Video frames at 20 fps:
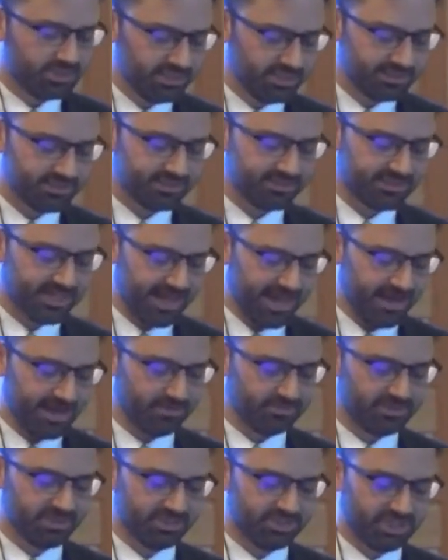Jesus
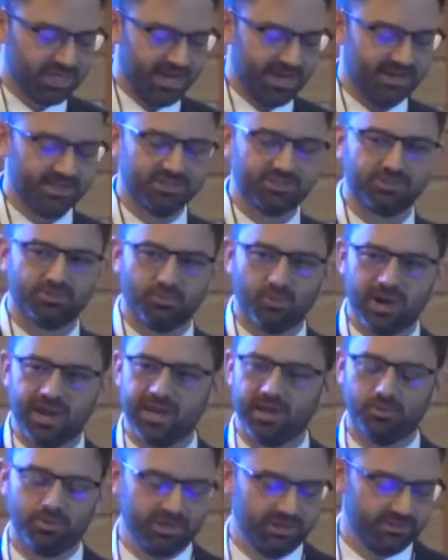came to change the
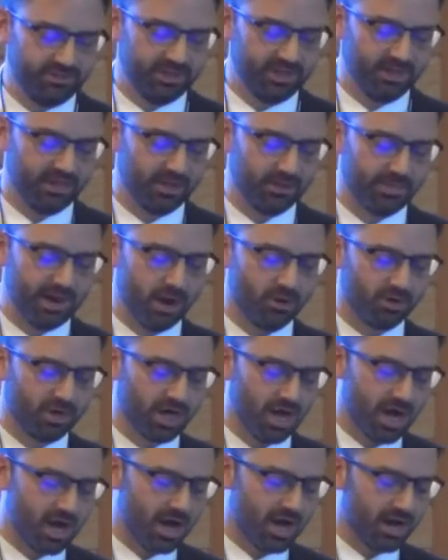way we think
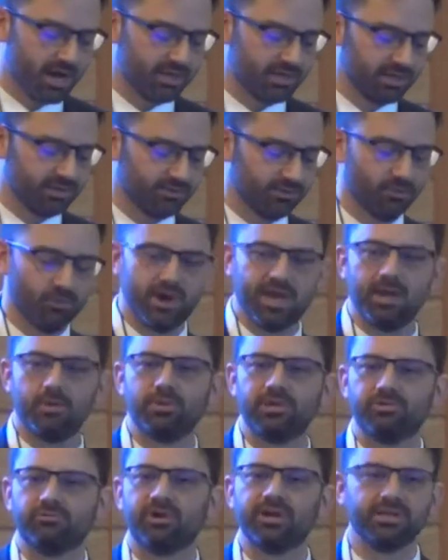about God and the way
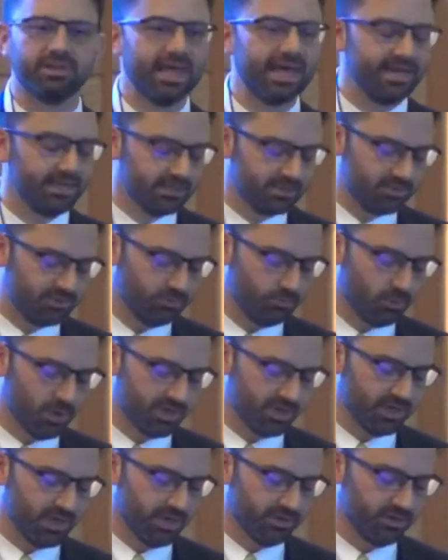we relate to
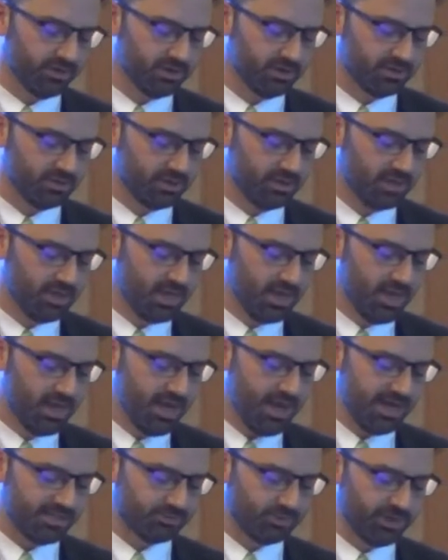one another.
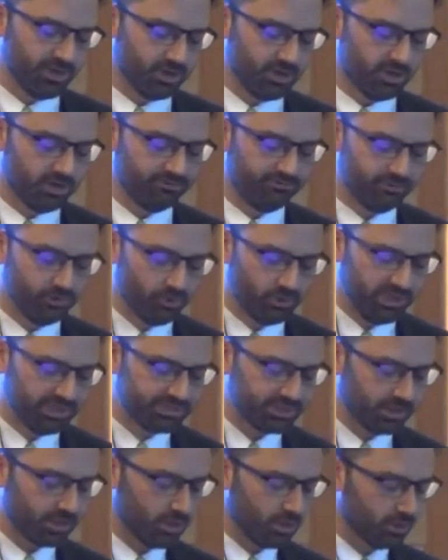As we heard a few
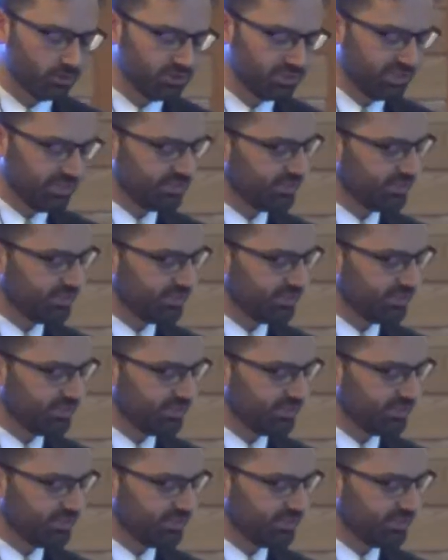weeks ago,